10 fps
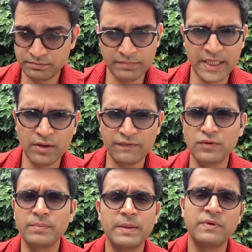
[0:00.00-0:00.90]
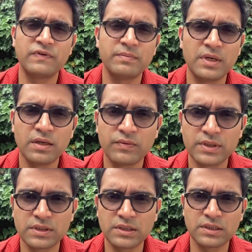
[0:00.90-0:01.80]
many of you may be familiar
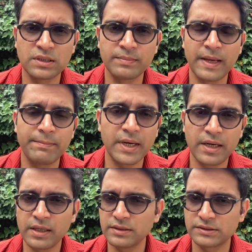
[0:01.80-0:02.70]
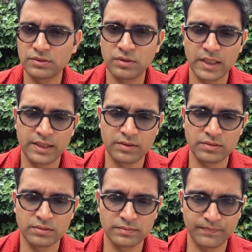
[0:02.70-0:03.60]
with the term embedding. So like
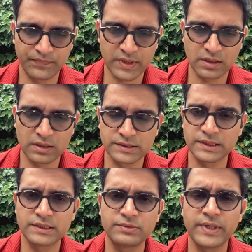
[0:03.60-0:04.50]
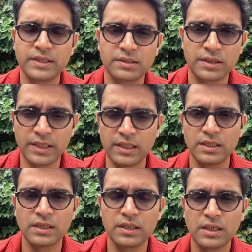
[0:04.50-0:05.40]
since
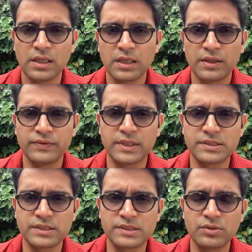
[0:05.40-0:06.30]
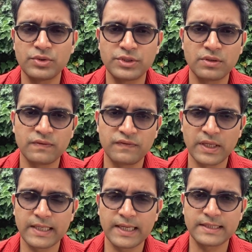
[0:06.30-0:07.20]
2013 there is this notion of
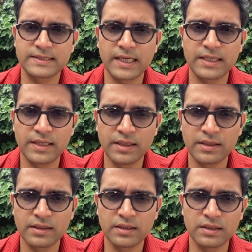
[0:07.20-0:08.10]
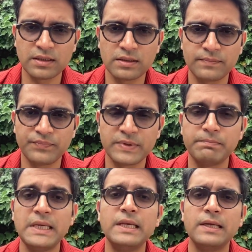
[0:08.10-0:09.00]
like extracting the
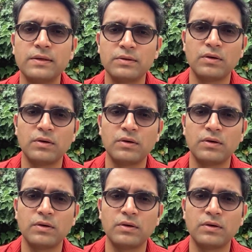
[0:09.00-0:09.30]
meaning